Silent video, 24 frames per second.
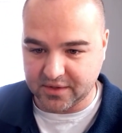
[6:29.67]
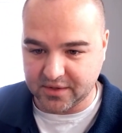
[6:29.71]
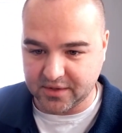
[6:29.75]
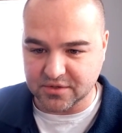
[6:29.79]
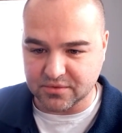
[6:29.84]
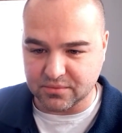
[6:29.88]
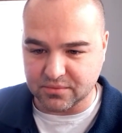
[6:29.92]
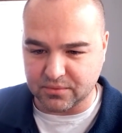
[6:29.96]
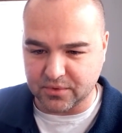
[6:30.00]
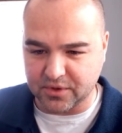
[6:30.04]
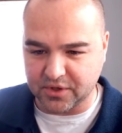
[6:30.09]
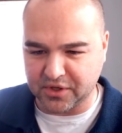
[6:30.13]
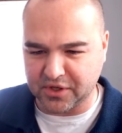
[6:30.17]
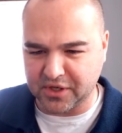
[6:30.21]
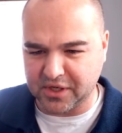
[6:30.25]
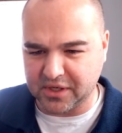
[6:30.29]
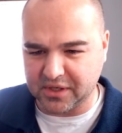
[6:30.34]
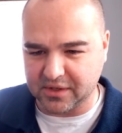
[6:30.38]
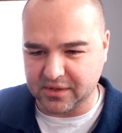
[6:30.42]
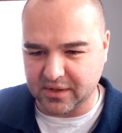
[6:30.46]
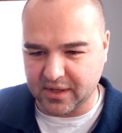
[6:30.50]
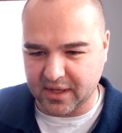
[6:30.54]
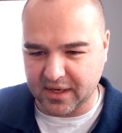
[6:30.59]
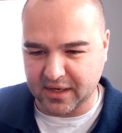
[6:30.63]
These
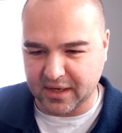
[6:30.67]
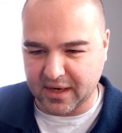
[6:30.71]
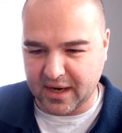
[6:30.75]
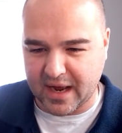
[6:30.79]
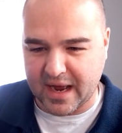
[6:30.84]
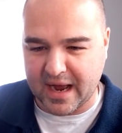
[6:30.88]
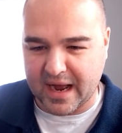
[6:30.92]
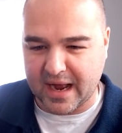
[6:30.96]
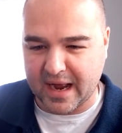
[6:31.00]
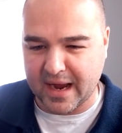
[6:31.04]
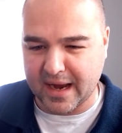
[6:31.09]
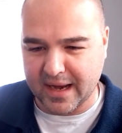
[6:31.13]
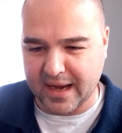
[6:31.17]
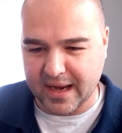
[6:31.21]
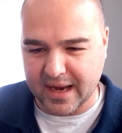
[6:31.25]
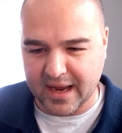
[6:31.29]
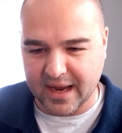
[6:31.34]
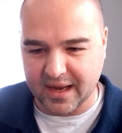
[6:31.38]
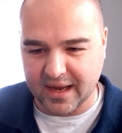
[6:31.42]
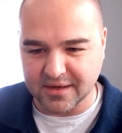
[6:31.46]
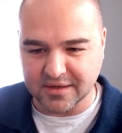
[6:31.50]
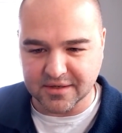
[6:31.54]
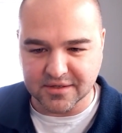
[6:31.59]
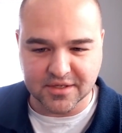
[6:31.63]
really like high
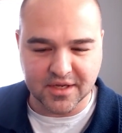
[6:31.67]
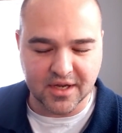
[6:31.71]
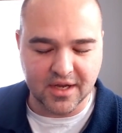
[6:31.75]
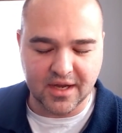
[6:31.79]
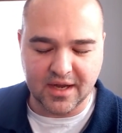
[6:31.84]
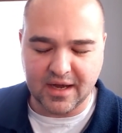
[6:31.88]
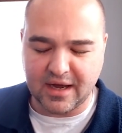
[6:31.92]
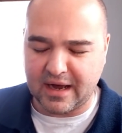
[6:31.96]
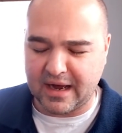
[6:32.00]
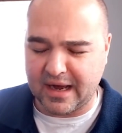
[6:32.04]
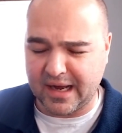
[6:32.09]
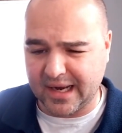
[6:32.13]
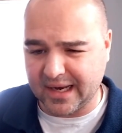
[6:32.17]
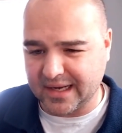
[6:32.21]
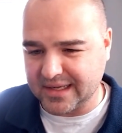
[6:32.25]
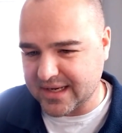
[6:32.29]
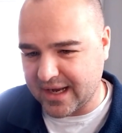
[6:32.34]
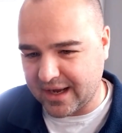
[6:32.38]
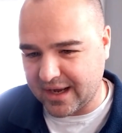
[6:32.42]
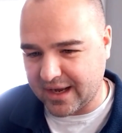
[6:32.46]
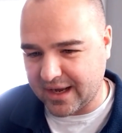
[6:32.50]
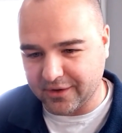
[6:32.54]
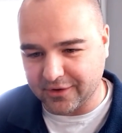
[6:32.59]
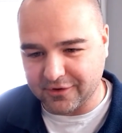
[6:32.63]
end, high
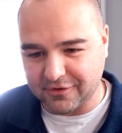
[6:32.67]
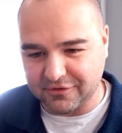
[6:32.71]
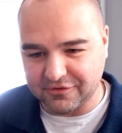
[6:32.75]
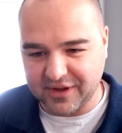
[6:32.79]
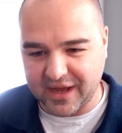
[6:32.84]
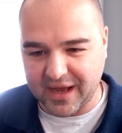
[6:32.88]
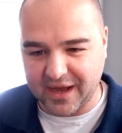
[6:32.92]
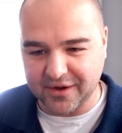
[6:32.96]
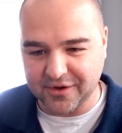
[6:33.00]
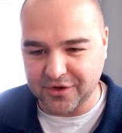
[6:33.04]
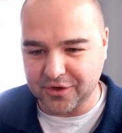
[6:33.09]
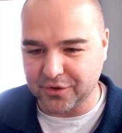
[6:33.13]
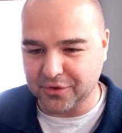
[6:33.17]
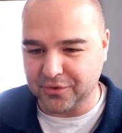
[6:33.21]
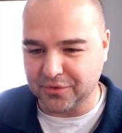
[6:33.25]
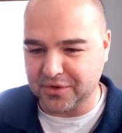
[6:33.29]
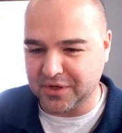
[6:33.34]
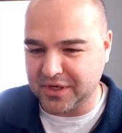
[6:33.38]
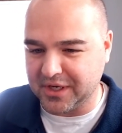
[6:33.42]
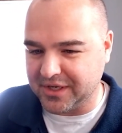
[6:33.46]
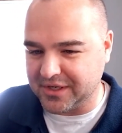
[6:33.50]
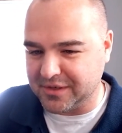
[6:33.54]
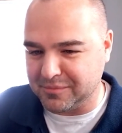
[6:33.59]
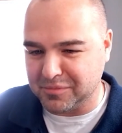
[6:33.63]
dollar value,
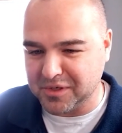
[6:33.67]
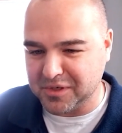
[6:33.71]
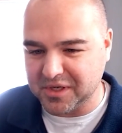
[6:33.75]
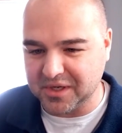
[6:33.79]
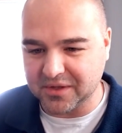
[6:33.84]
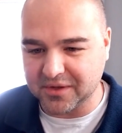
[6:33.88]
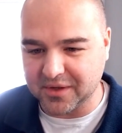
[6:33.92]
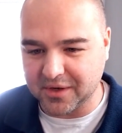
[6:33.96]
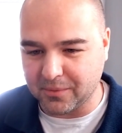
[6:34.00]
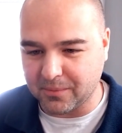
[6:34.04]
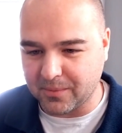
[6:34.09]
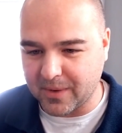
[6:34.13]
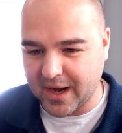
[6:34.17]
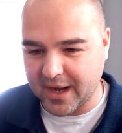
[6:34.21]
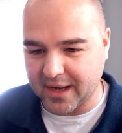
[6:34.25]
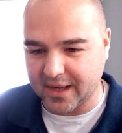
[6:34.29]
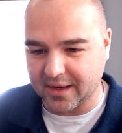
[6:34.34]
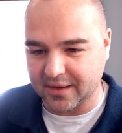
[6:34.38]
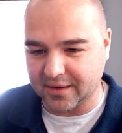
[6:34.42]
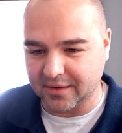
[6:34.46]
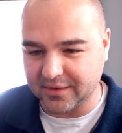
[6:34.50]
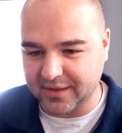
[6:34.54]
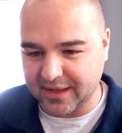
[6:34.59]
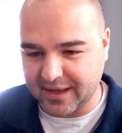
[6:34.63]
need to be there right
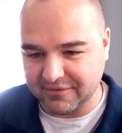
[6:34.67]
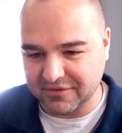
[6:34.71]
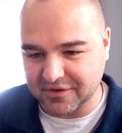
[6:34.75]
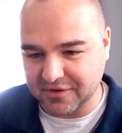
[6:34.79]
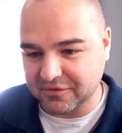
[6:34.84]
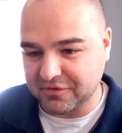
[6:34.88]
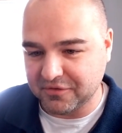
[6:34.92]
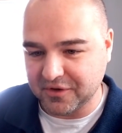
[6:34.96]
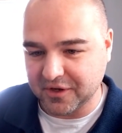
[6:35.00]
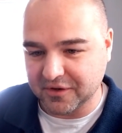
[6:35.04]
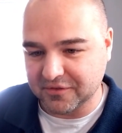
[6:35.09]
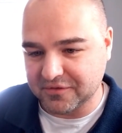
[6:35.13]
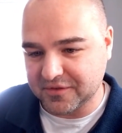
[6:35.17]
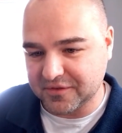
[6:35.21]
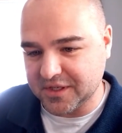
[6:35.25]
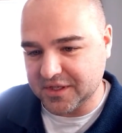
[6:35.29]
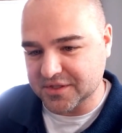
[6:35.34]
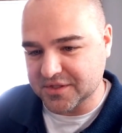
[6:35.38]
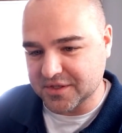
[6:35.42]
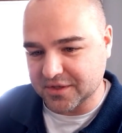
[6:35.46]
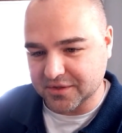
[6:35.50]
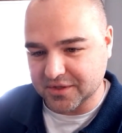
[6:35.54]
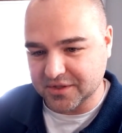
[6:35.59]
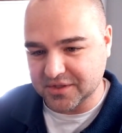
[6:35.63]
at
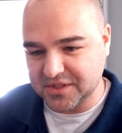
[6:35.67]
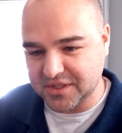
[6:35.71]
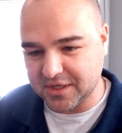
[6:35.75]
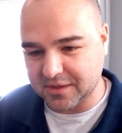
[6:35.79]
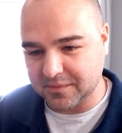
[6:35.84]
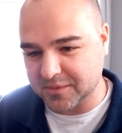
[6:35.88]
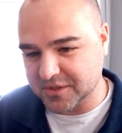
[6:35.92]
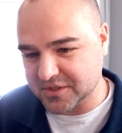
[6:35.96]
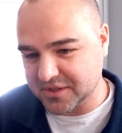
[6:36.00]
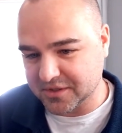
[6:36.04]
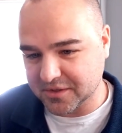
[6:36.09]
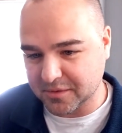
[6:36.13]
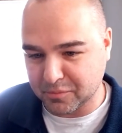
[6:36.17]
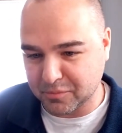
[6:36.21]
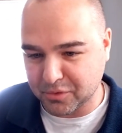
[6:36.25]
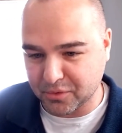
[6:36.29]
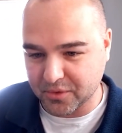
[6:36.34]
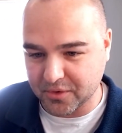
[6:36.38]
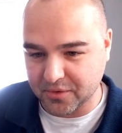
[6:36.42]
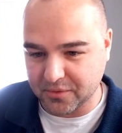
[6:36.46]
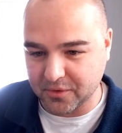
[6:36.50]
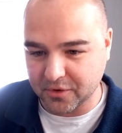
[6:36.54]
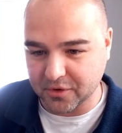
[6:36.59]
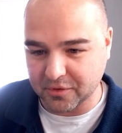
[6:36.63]
11:50. So the team is in the
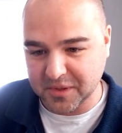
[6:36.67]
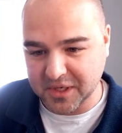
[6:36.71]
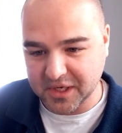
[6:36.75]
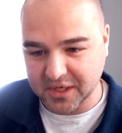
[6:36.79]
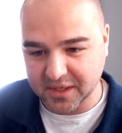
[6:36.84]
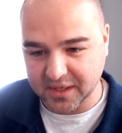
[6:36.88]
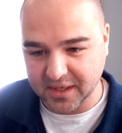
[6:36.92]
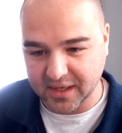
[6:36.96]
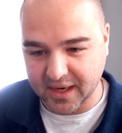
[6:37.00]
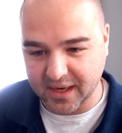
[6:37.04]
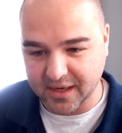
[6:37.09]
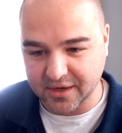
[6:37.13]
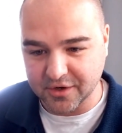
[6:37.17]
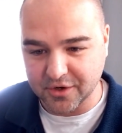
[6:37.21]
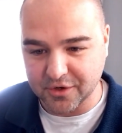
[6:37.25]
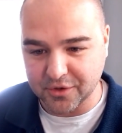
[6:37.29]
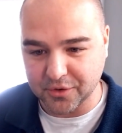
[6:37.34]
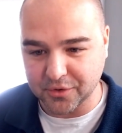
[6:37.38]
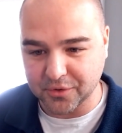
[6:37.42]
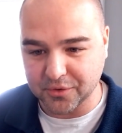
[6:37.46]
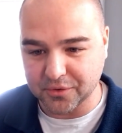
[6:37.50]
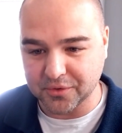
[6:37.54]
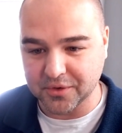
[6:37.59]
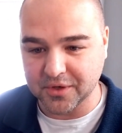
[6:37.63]
boardroom eating at
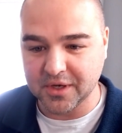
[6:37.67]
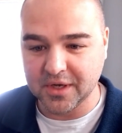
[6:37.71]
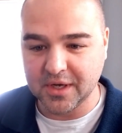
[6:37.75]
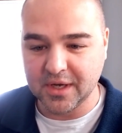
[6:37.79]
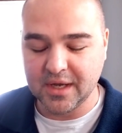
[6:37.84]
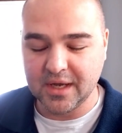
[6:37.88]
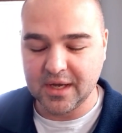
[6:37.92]
noon.